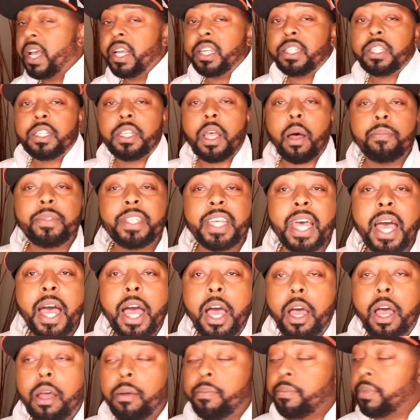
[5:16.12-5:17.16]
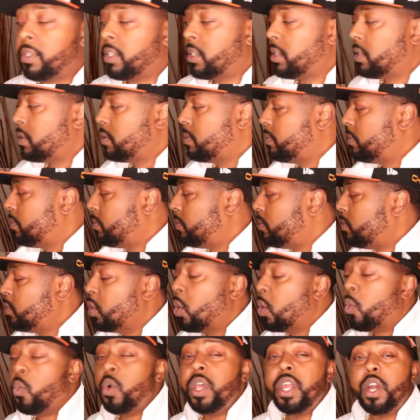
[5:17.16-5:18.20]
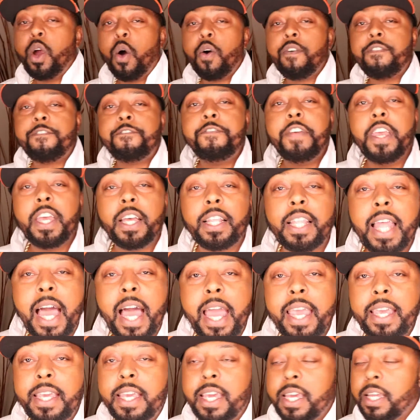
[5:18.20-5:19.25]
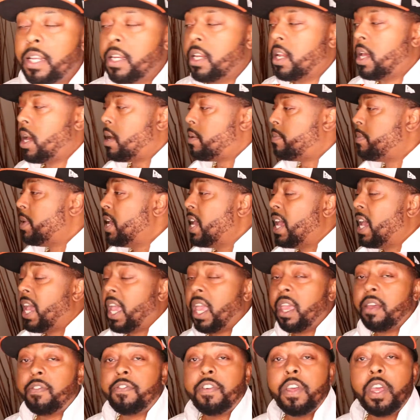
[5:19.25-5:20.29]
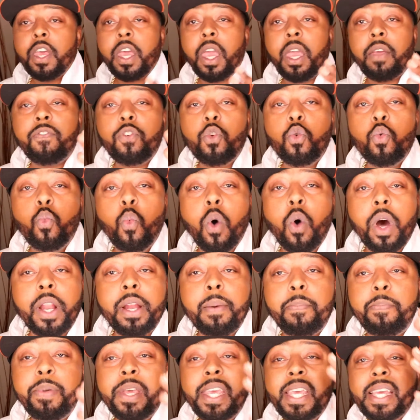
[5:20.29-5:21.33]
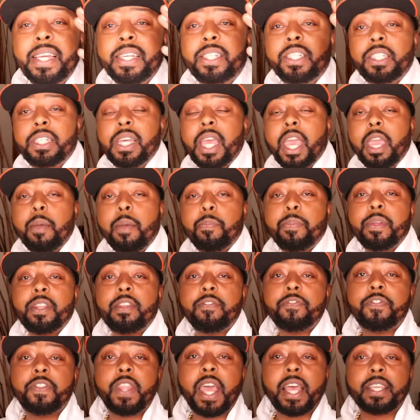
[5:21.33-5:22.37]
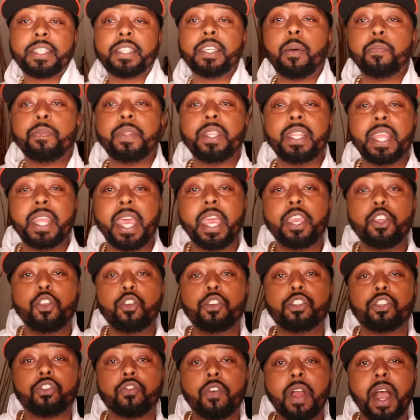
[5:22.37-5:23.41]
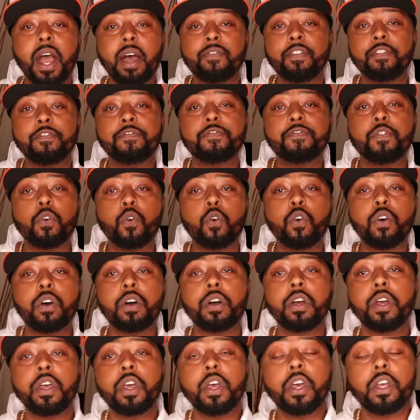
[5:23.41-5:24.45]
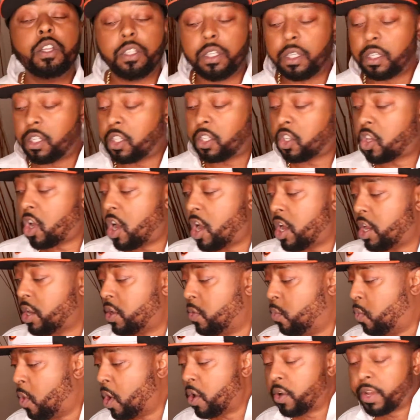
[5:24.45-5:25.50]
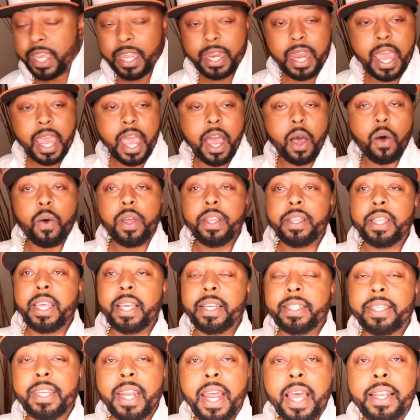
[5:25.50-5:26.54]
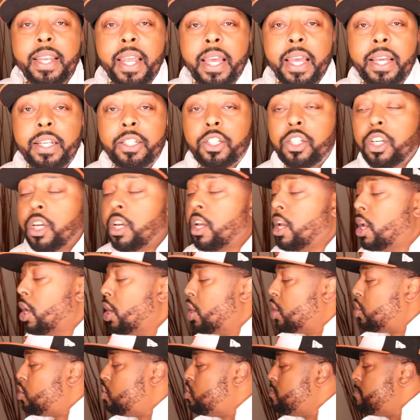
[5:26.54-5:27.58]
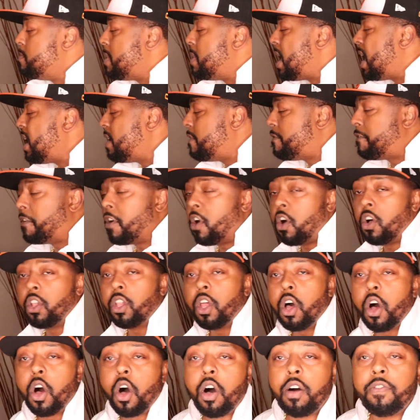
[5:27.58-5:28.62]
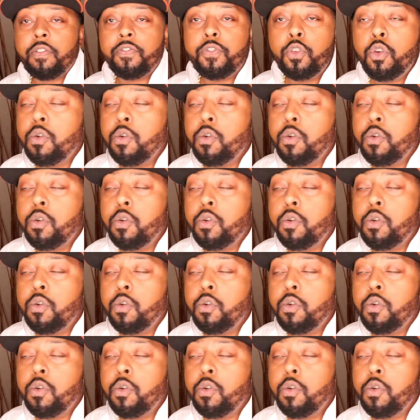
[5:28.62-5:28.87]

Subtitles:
Sometimes we don't feel like getting up. If you want to be in shape, and if that's something that you're striving for, to start working out and things of that nature, you may fall off.